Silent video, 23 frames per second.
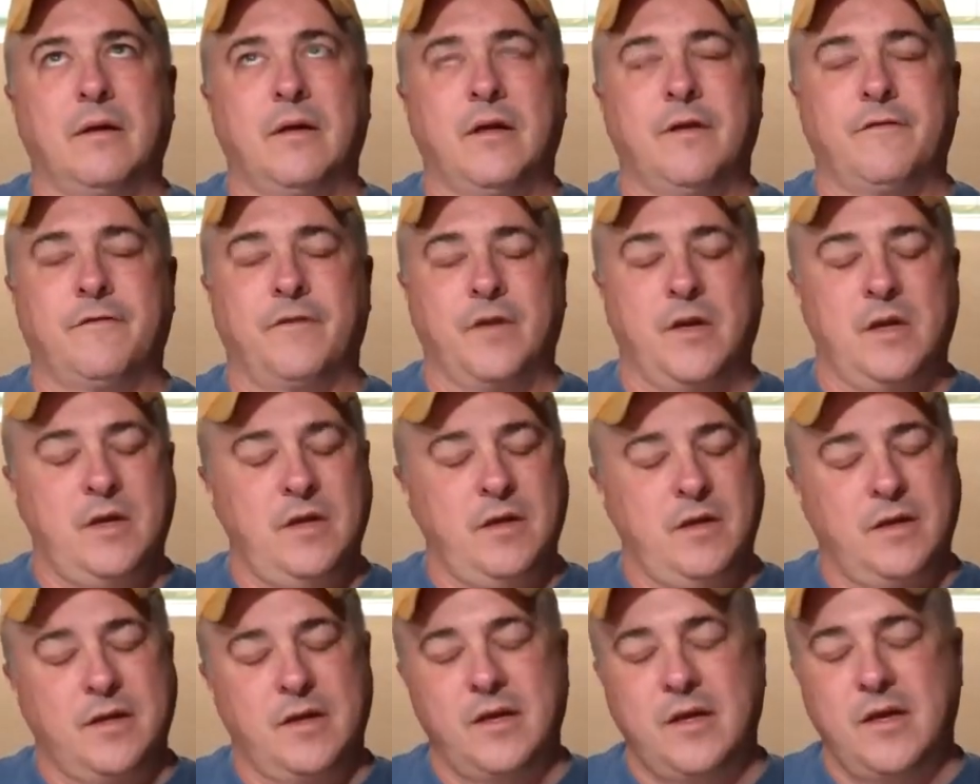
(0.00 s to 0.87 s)
if
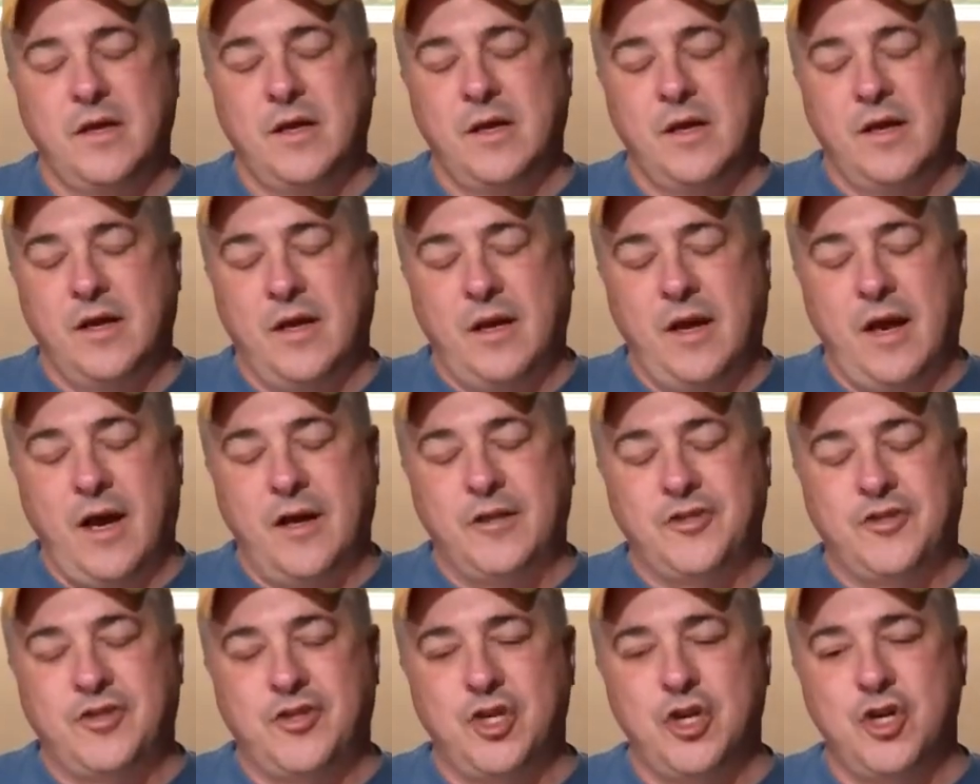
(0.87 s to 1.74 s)

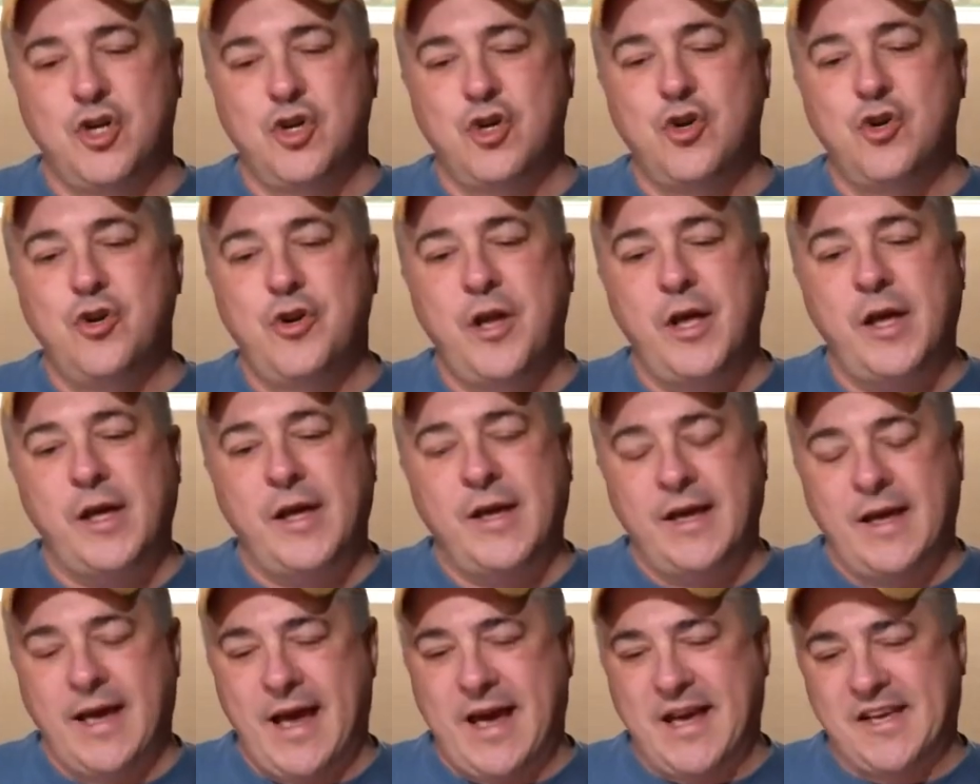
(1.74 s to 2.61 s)
a dude
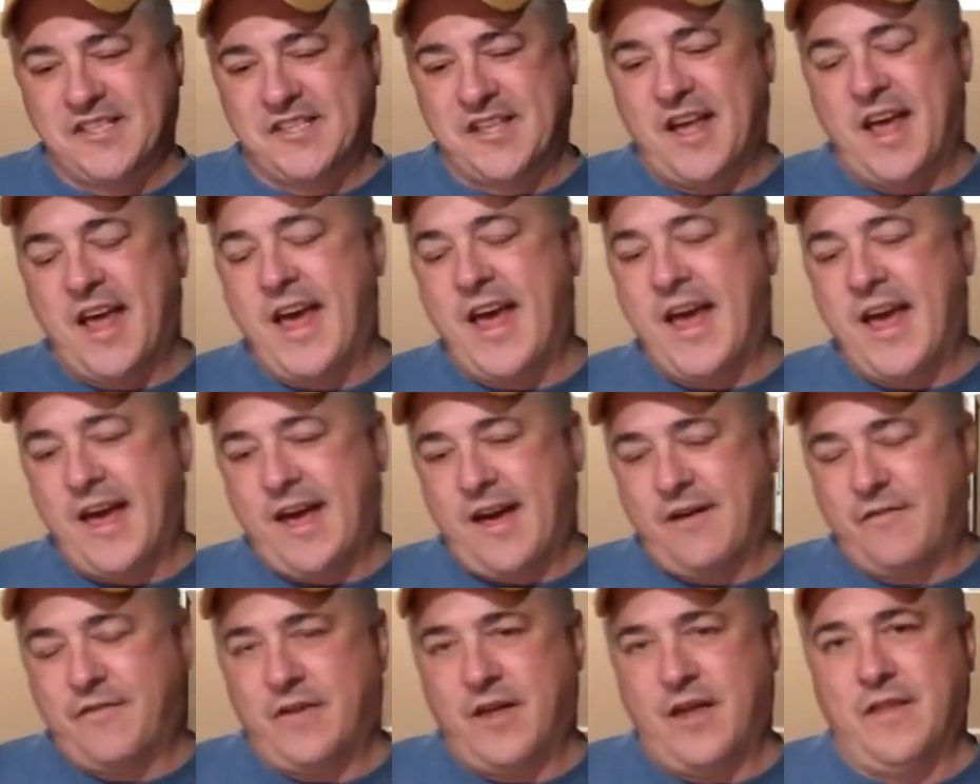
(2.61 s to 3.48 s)
has to
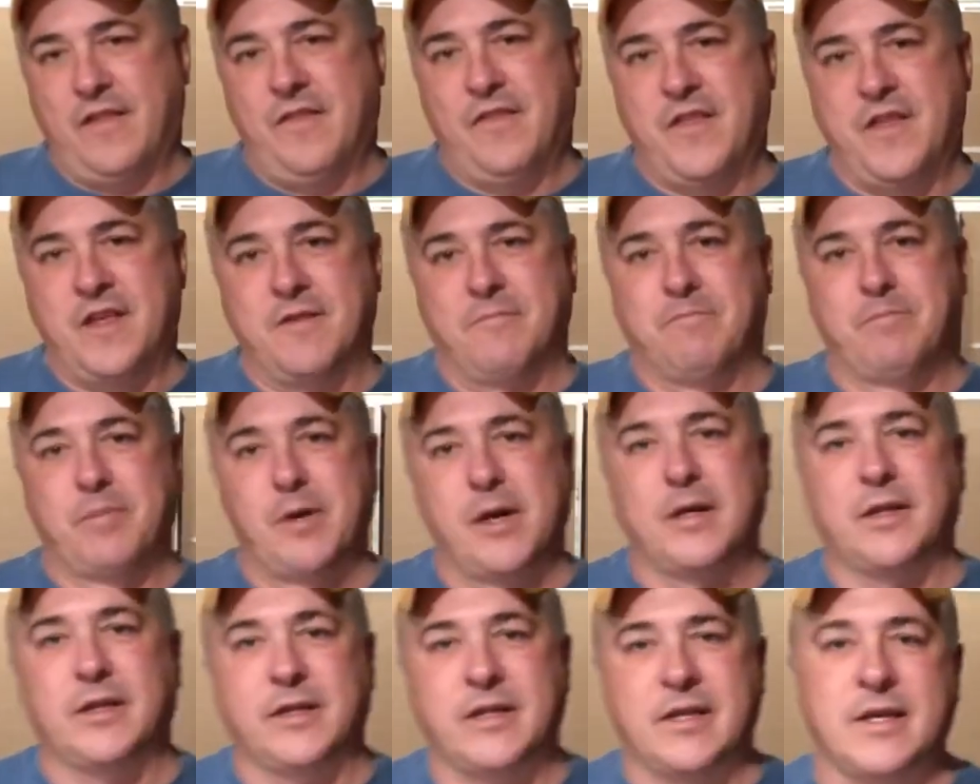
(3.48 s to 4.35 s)
have the
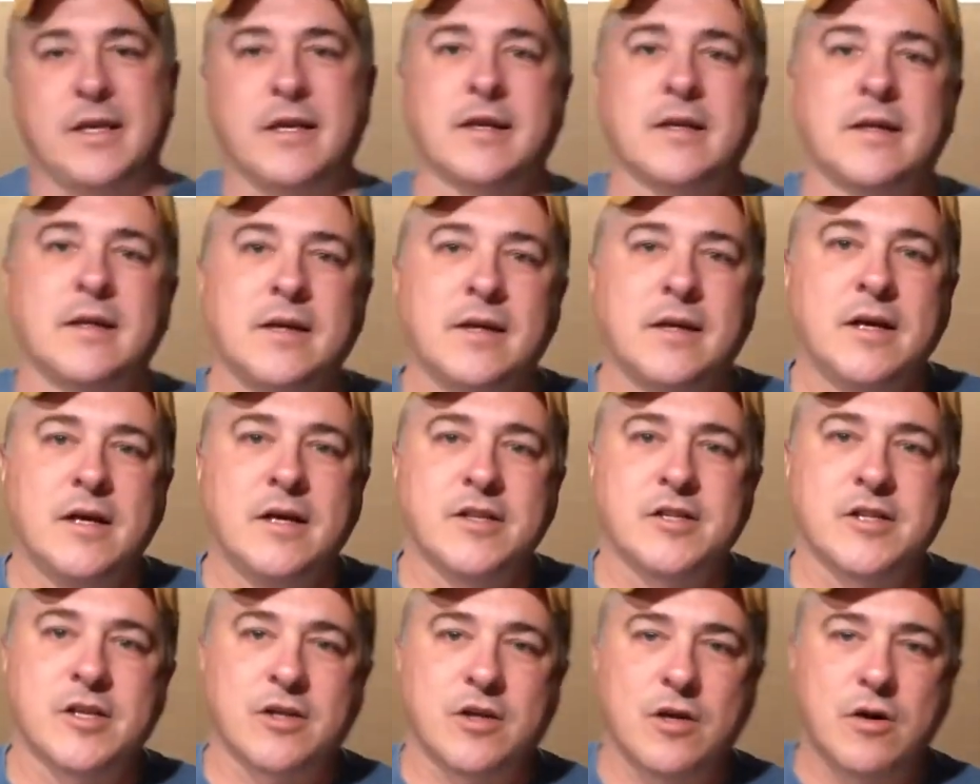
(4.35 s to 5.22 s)
ability
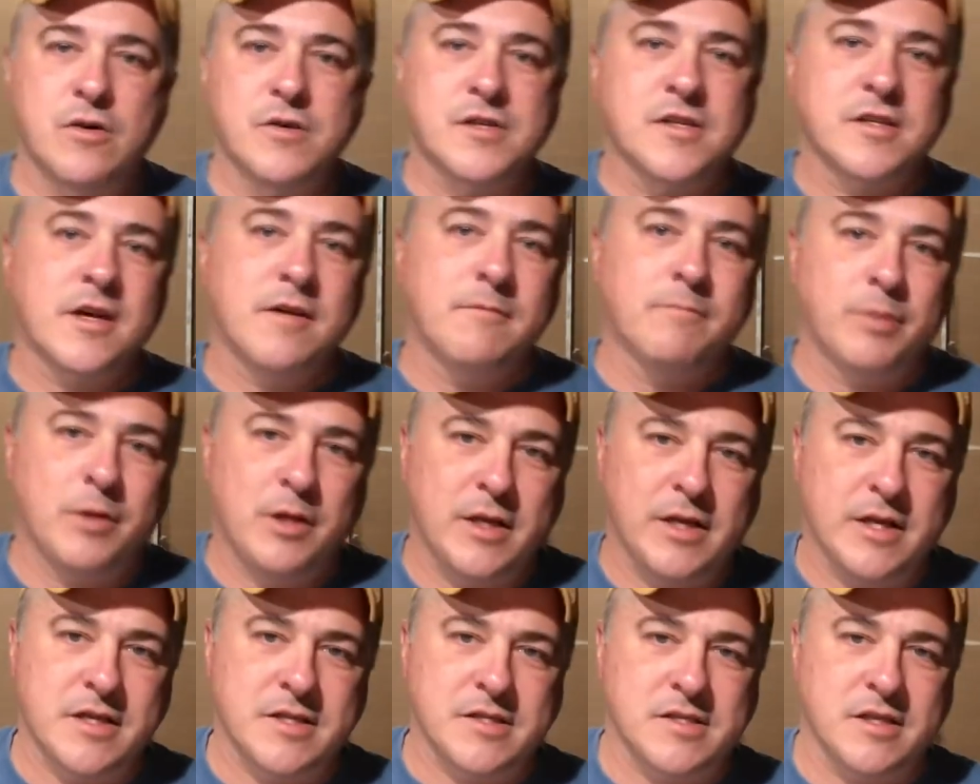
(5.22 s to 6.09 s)
to go
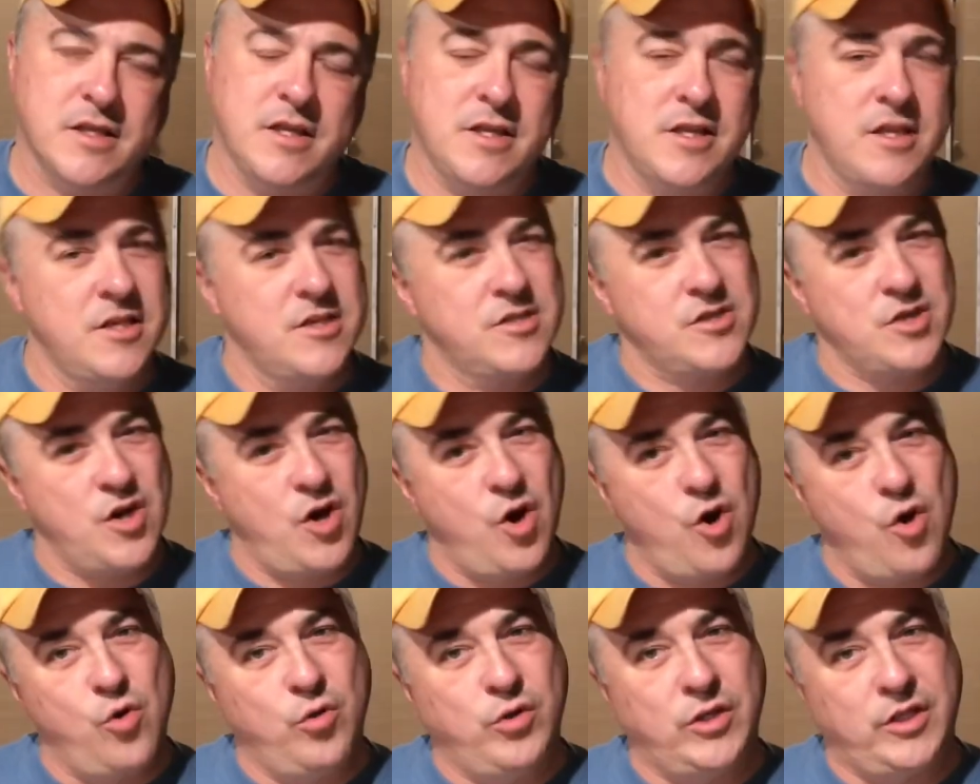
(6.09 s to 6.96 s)
someplace in his
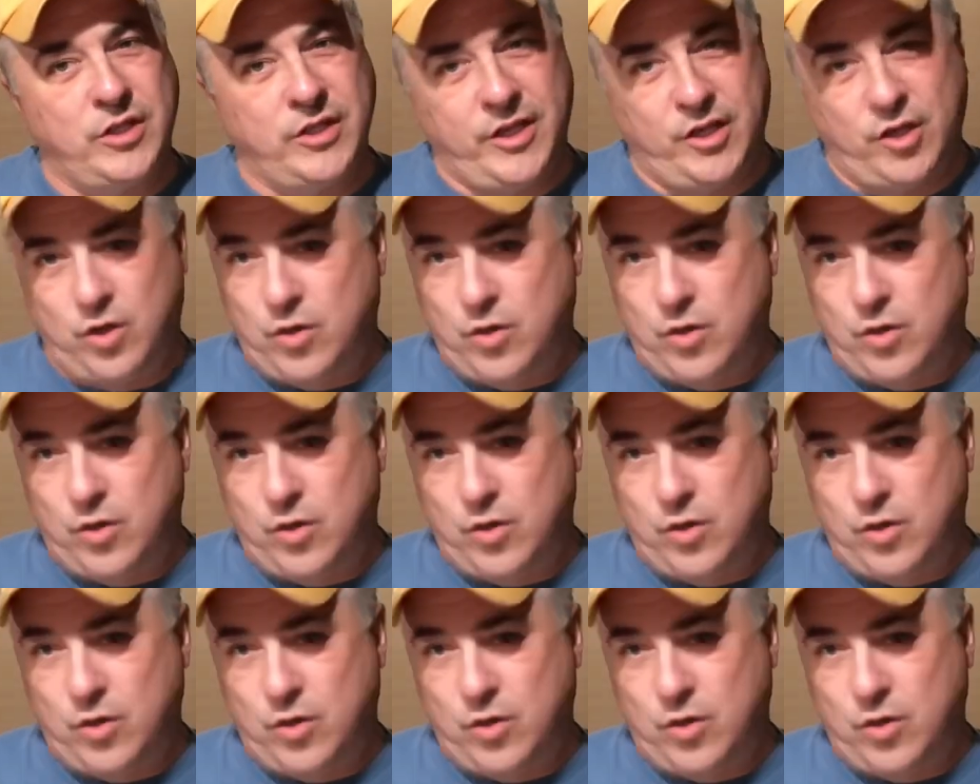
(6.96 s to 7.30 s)
own